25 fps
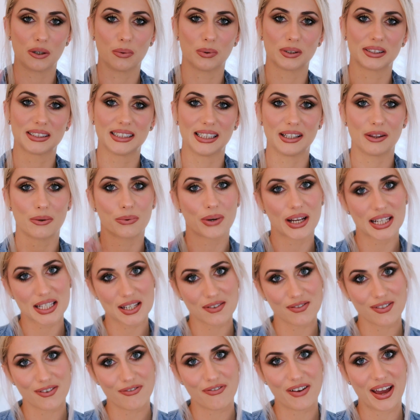then you will see the
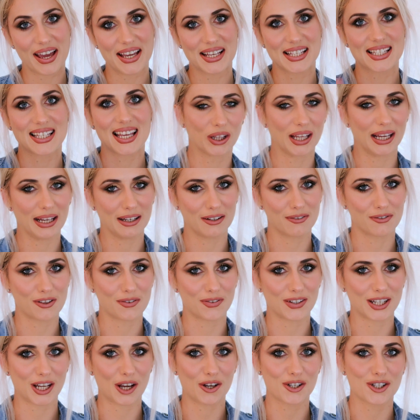rest of the face at the end of the
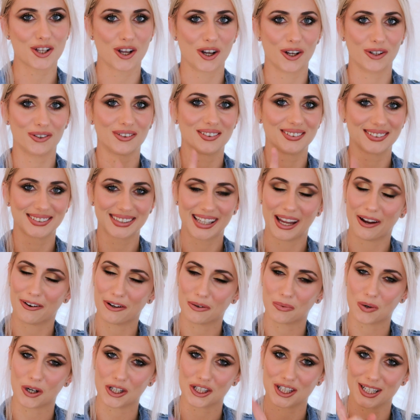video. So
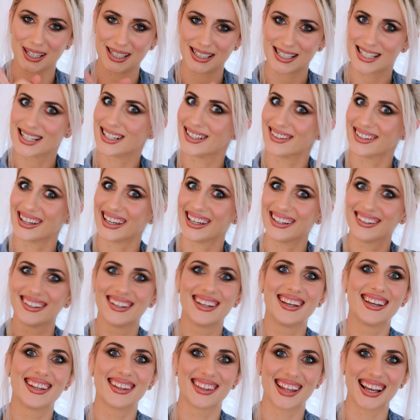carry on watching until then.
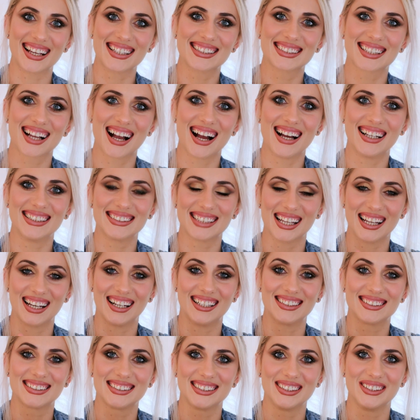Thanks guys, and
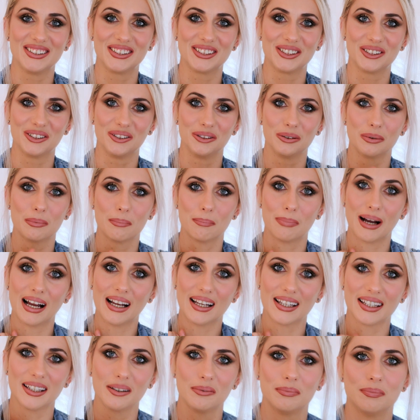I'll see you soon.
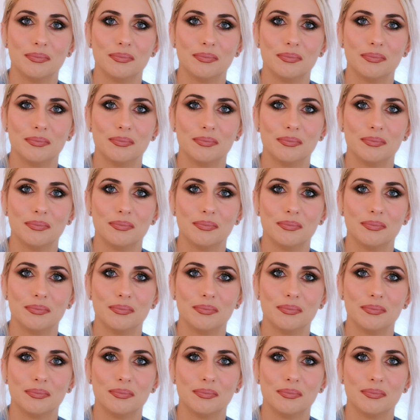Bye.